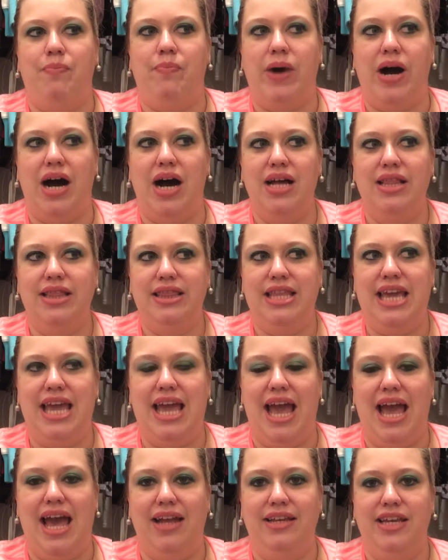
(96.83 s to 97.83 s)
bought
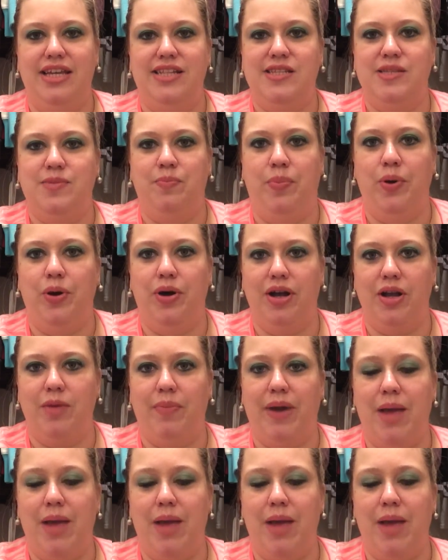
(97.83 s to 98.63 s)
the Atkins book,